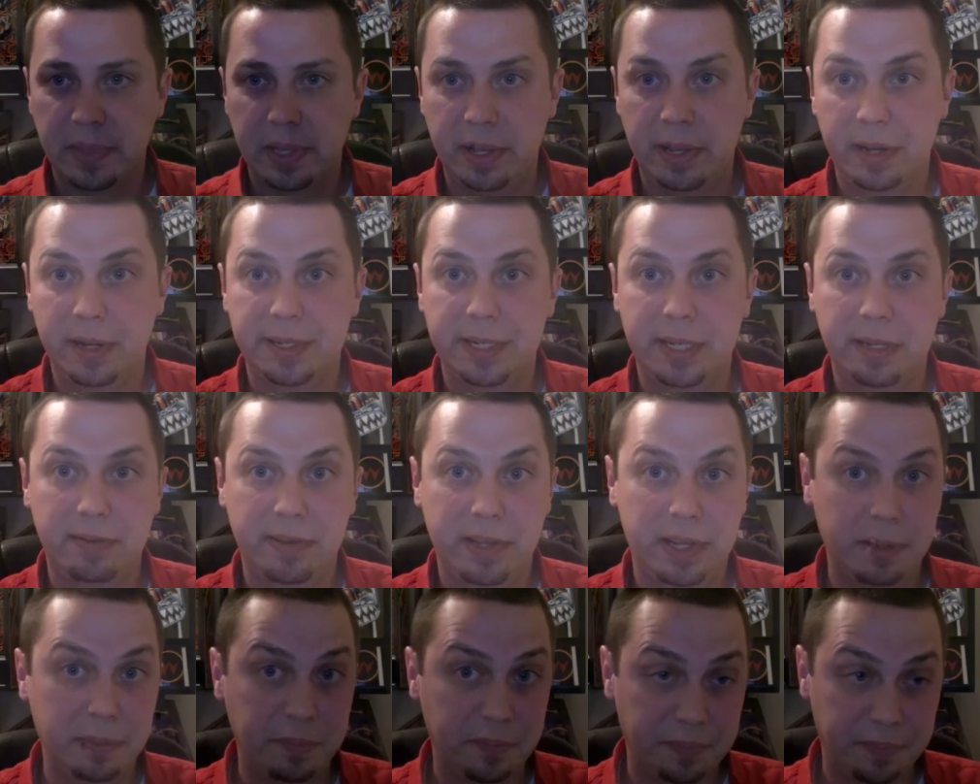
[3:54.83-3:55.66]
a
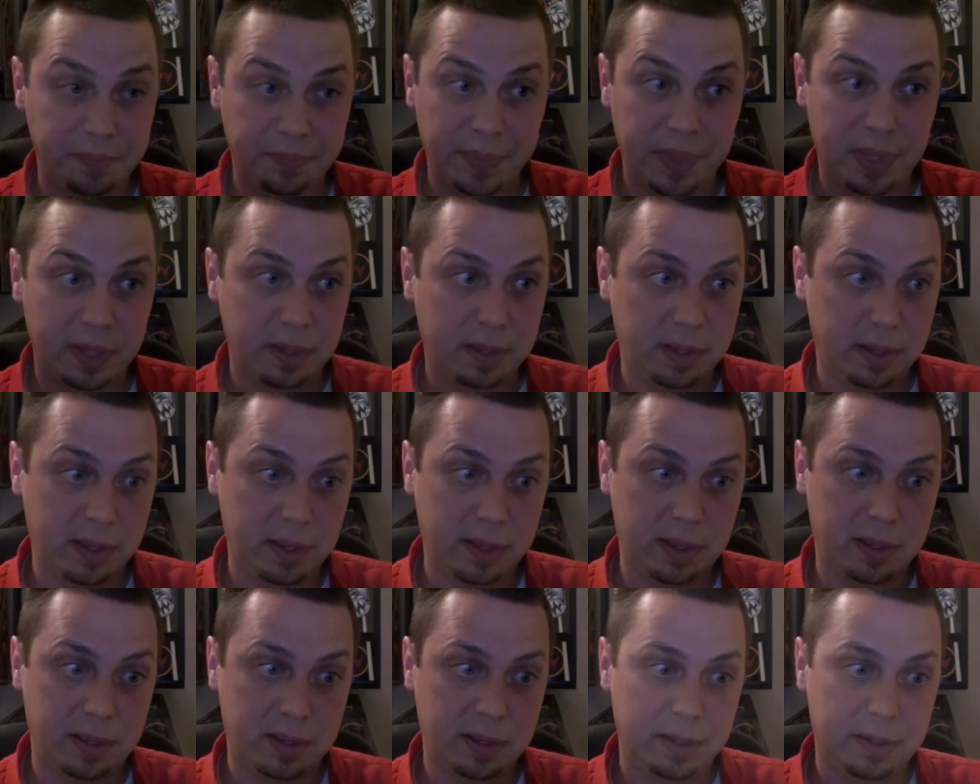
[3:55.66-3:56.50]
TV,
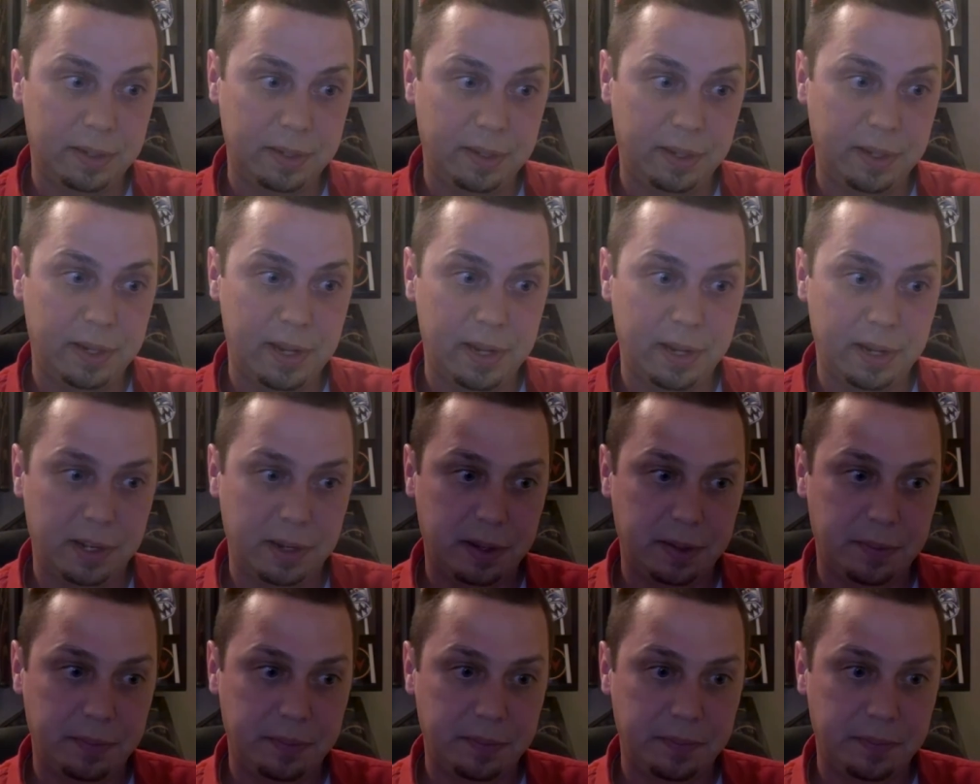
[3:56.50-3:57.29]
and I